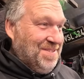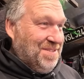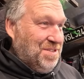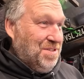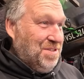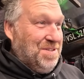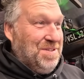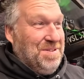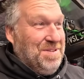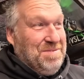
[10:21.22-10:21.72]

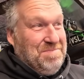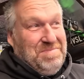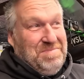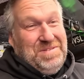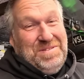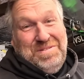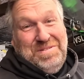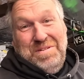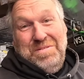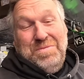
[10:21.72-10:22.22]
Just
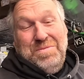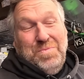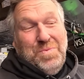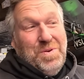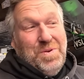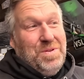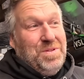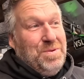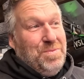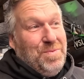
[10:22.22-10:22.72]
the
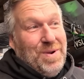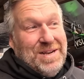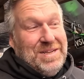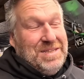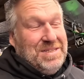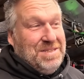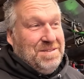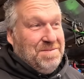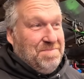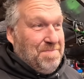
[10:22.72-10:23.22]
work that
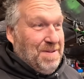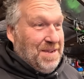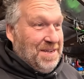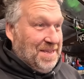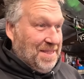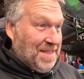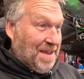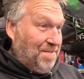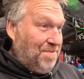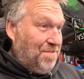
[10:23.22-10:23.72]
went into
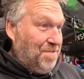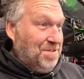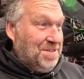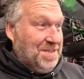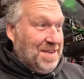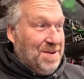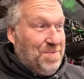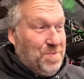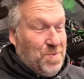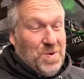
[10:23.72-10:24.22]
making that
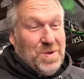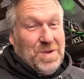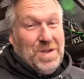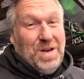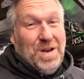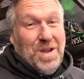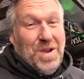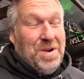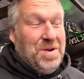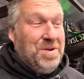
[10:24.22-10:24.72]
front end work
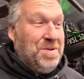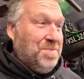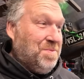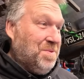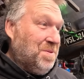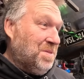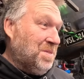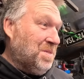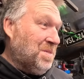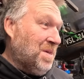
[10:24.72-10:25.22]

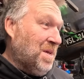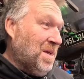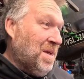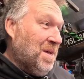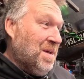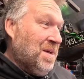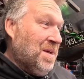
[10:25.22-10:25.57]
alone was